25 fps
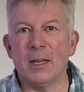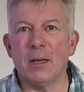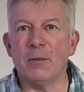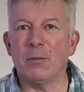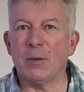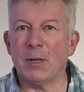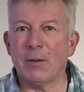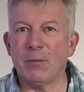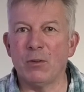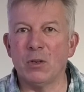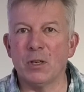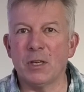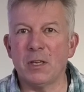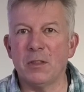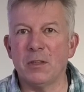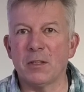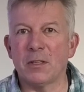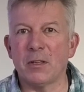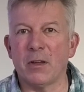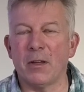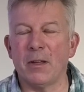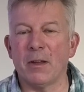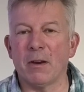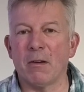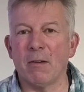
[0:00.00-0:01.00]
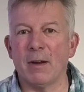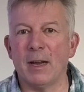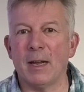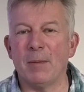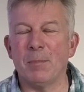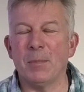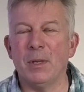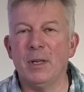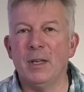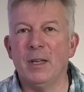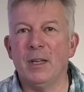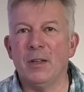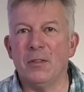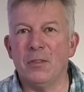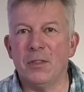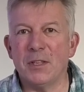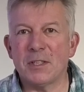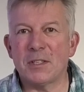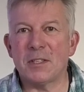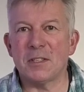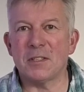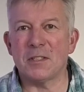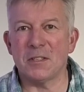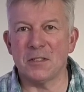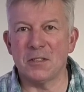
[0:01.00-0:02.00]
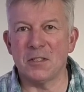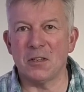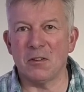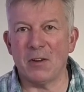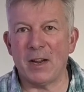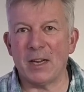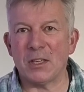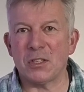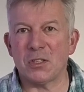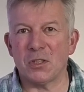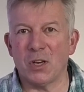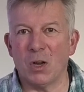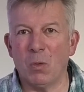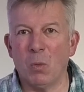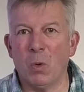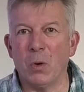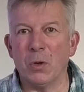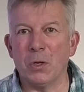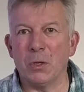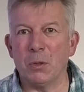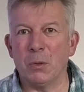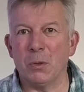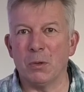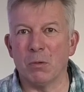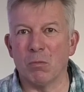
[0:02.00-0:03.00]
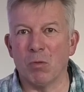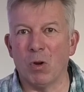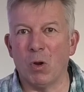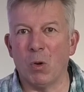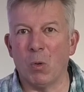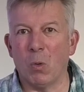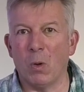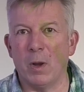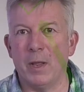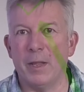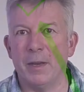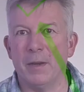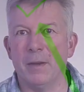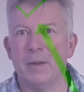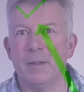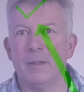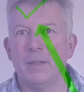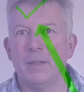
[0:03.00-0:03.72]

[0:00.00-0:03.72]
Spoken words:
if you have a look in the diagram, this is the direction I want you to roll in.